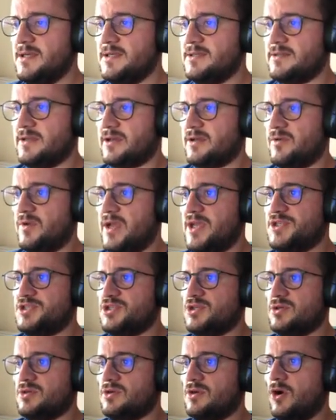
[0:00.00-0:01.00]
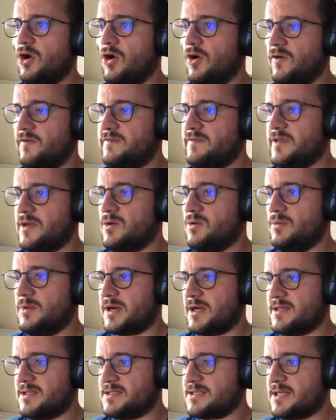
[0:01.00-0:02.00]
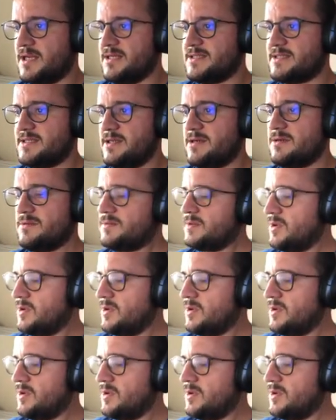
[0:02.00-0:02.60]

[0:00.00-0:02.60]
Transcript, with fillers: the creation of the Kubernetes cluster,